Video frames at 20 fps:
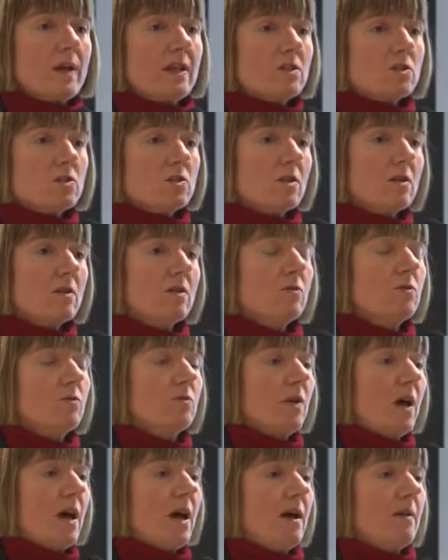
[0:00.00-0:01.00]
bench of
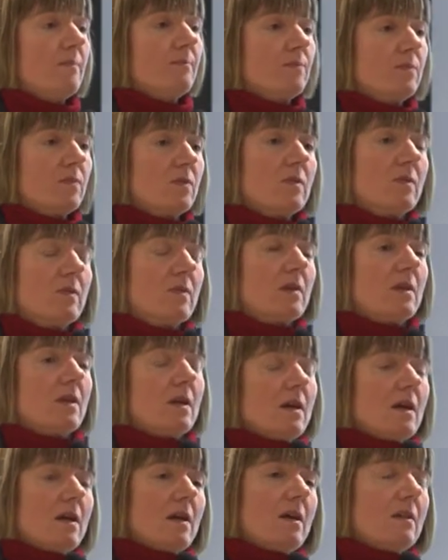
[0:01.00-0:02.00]

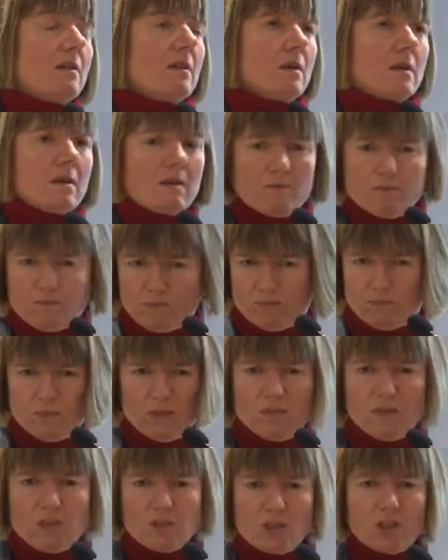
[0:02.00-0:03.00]
the
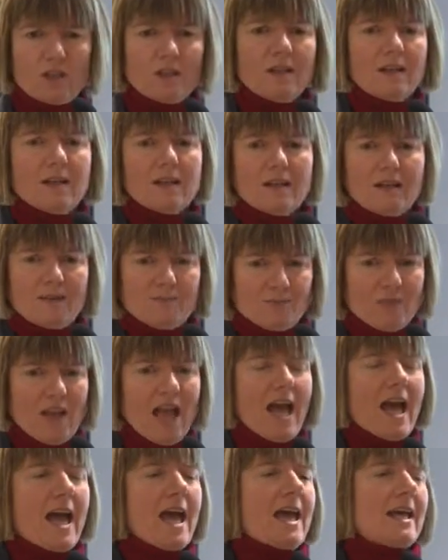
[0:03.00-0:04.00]
Commission,
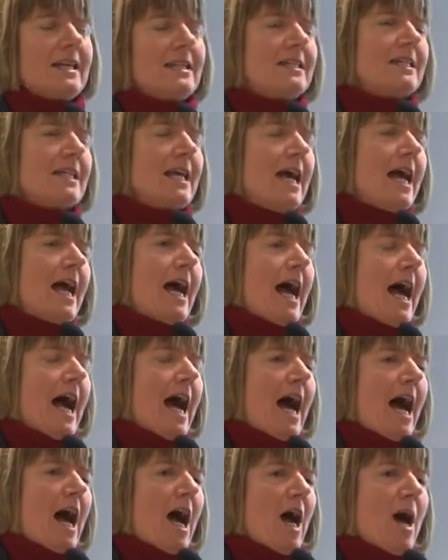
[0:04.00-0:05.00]
and
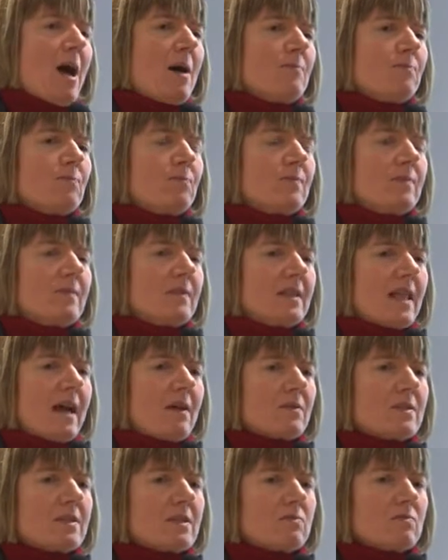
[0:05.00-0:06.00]

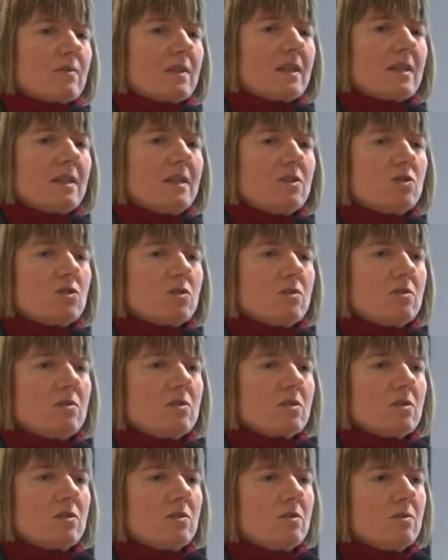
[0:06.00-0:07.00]
that was really due
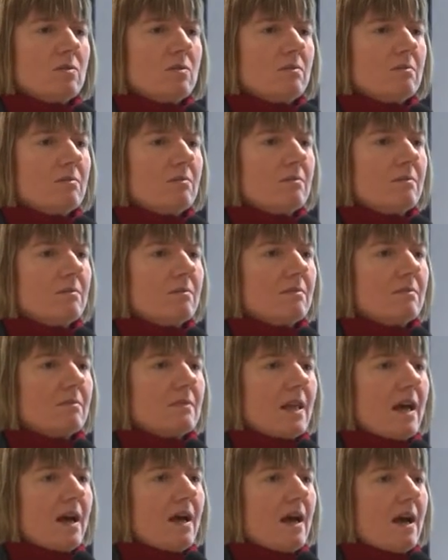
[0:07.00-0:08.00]
to
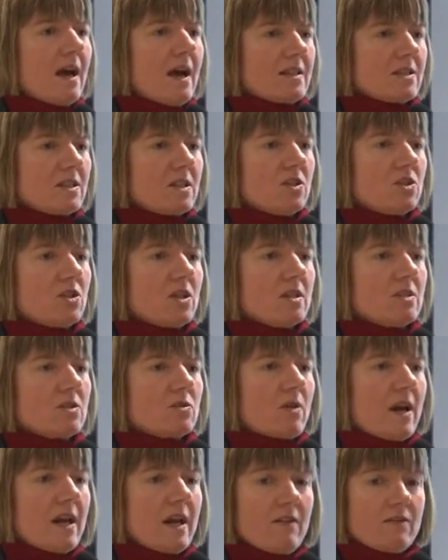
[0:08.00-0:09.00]
the
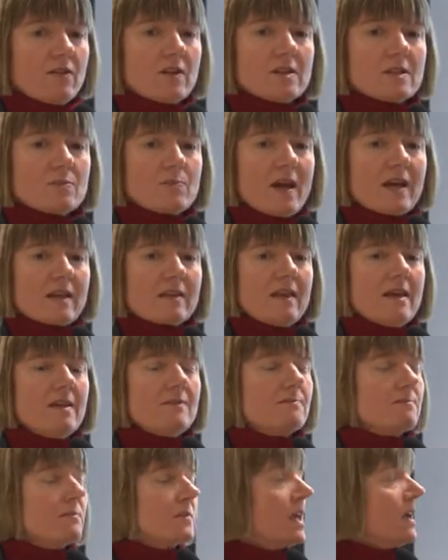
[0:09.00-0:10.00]
RCG's great efforts back
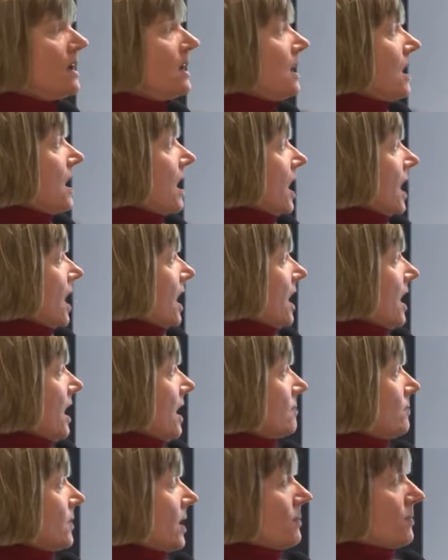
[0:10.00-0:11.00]
then.
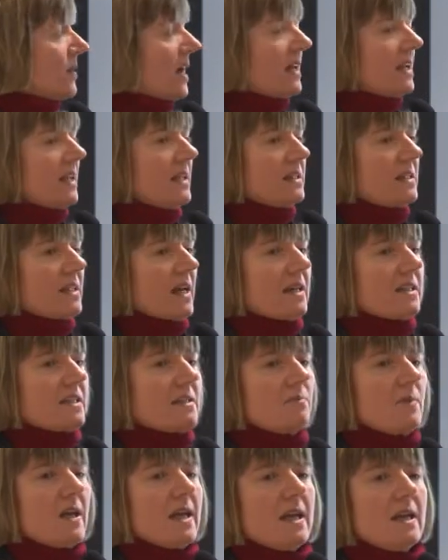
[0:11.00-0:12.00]
But it
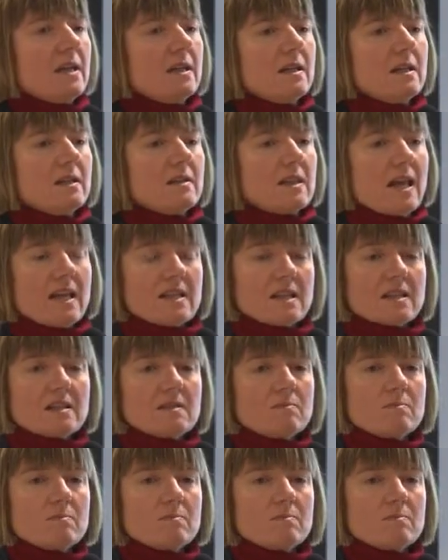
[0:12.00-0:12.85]
doesn't mean that